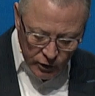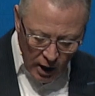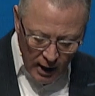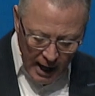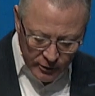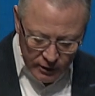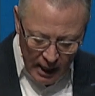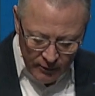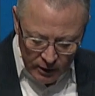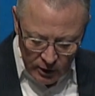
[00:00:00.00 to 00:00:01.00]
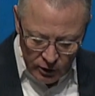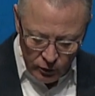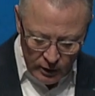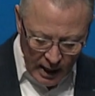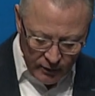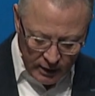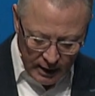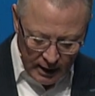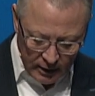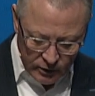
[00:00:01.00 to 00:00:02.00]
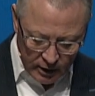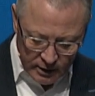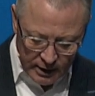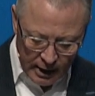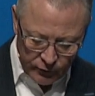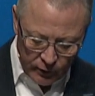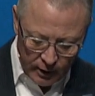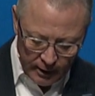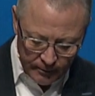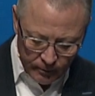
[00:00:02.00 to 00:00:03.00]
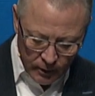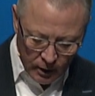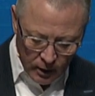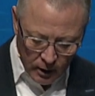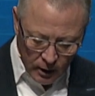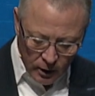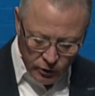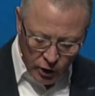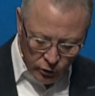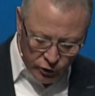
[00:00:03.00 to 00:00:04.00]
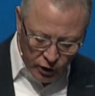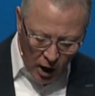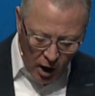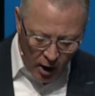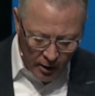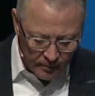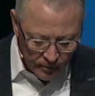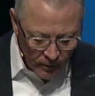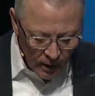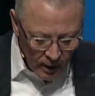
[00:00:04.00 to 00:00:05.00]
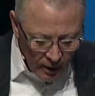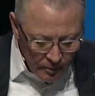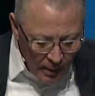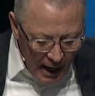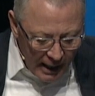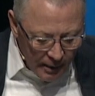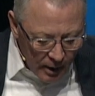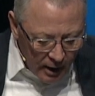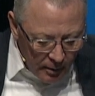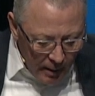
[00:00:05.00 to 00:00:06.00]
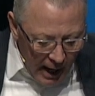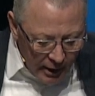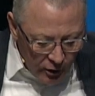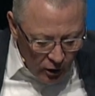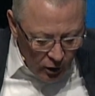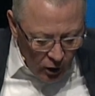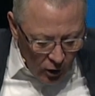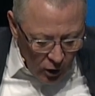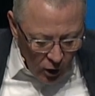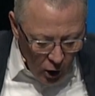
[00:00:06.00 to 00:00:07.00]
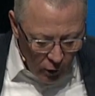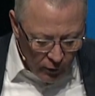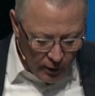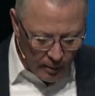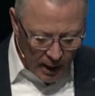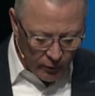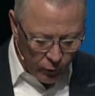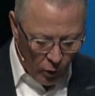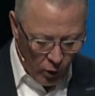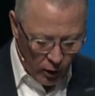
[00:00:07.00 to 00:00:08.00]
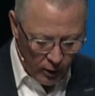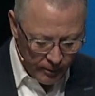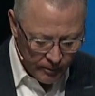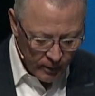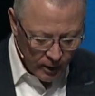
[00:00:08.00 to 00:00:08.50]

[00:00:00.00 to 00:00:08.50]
Saul asked David to do, David did it successfully. So Saul made him a commander over the men of war,